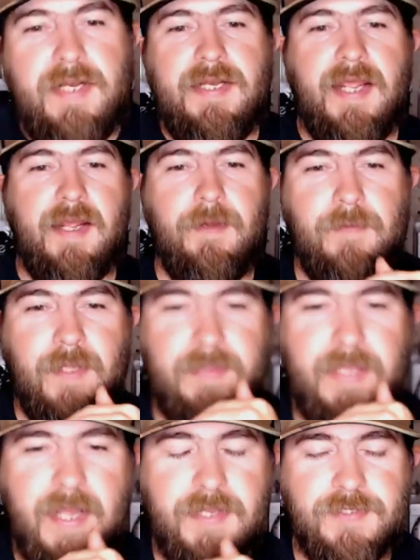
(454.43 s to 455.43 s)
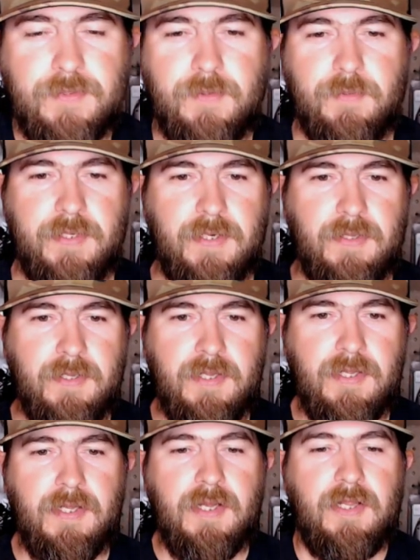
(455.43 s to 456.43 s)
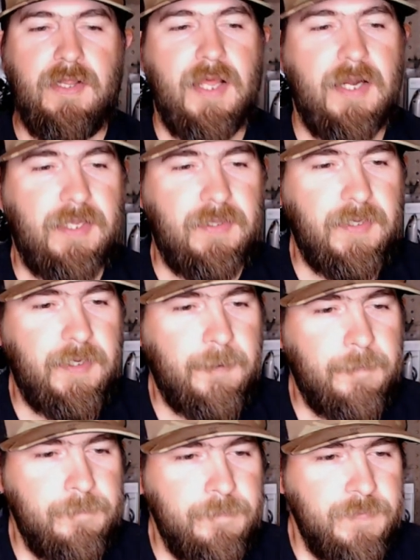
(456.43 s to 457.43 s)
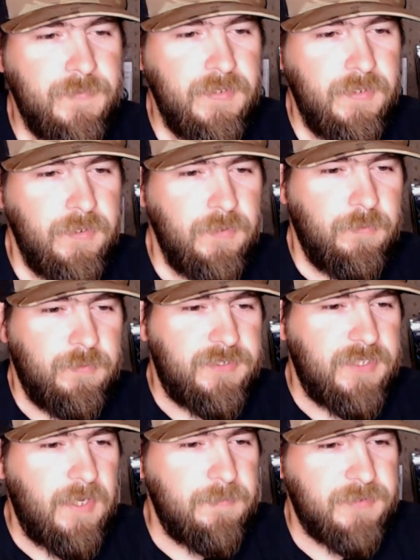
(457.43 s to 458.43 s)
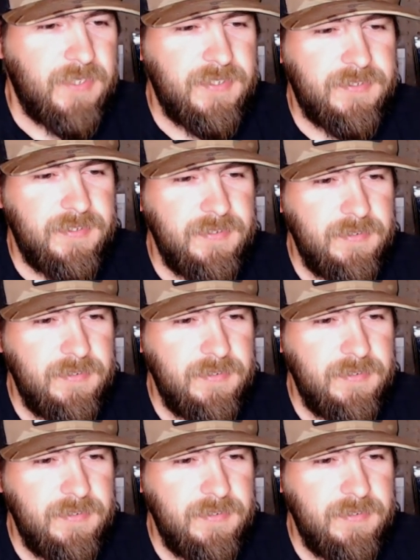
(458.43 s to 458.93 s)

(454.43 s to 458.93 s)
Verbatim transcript: down like that, so I don't get a a lot of glare. What's up, Dustin?